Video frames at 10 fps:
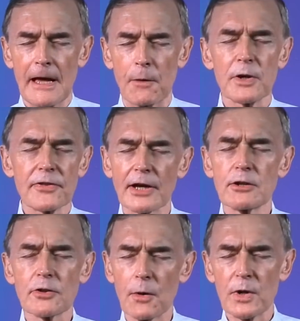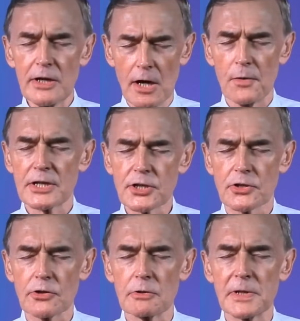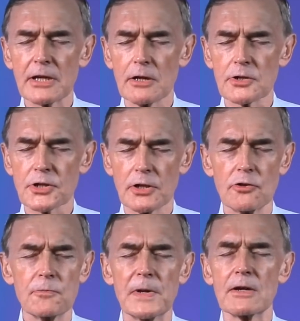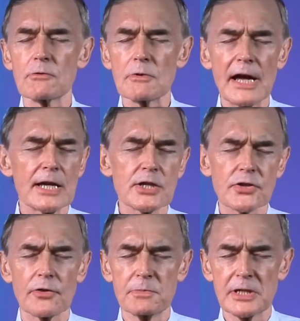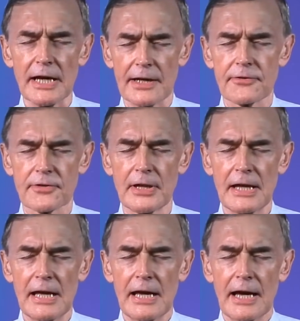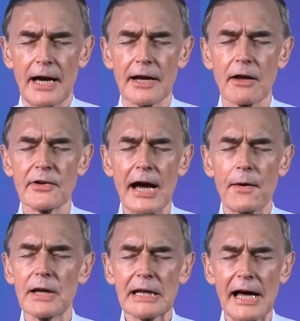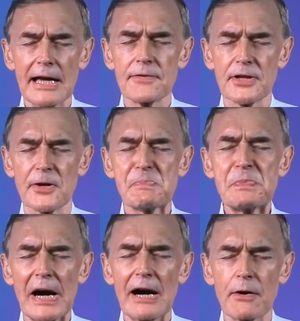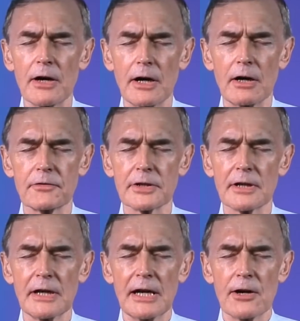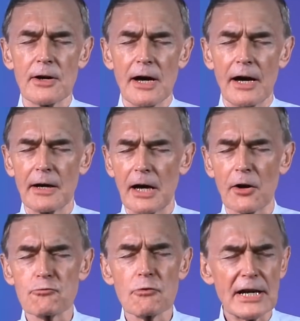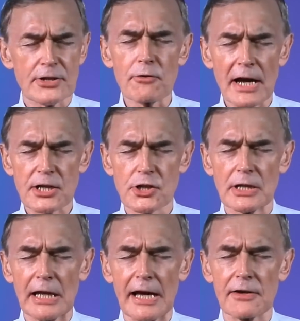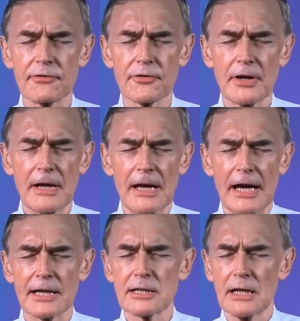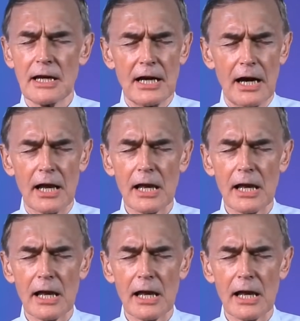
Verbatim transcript: And we thank you that we know it's true because you've been raised from death and are now alive in the power of a, a, a resurrection life, a, a